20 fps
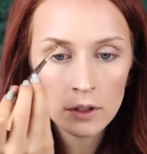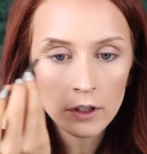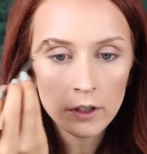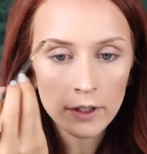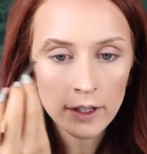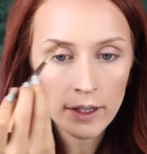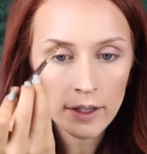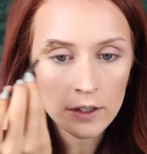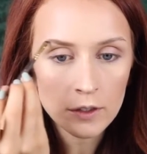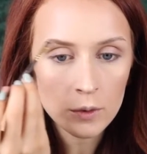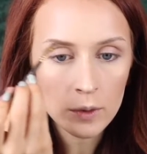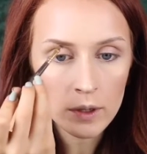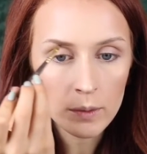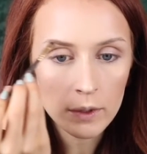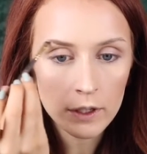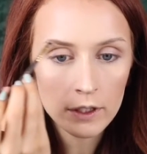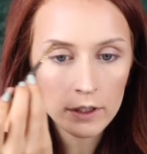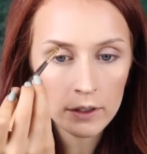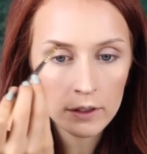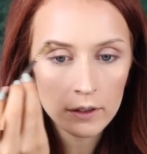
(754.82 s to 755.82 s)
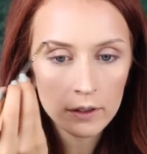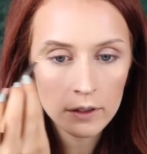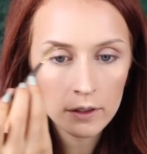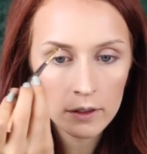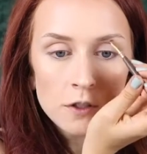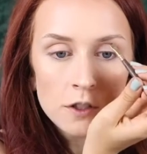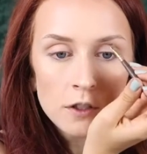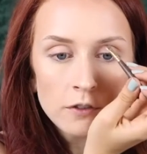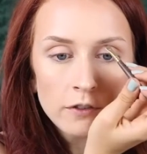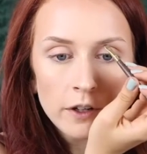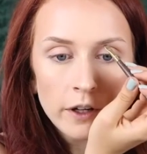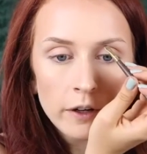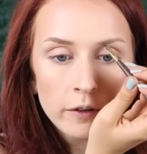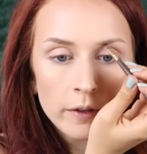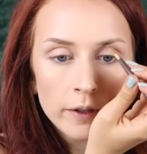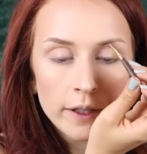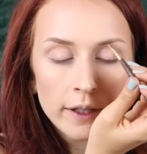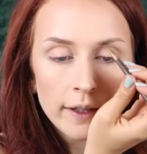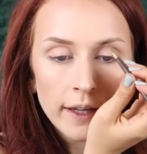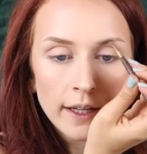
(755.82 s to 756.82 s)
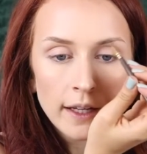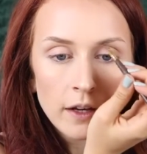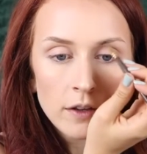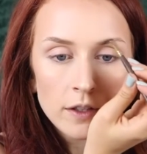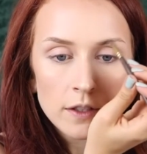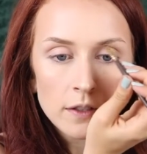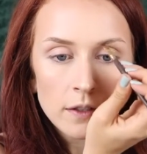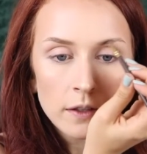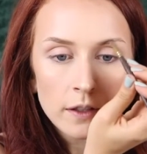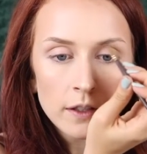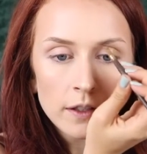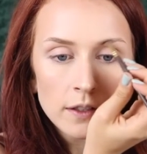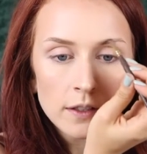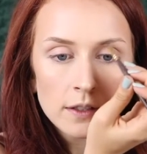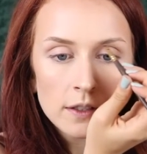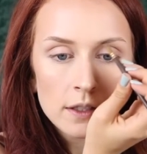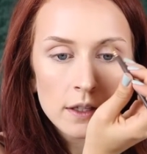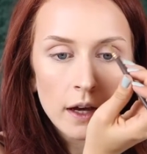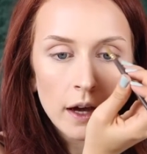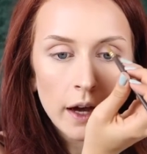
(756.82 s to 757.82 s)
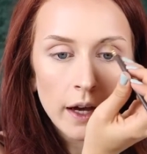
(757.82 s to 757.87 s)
Oh yeah, that's way better. So far, I really like how this looks.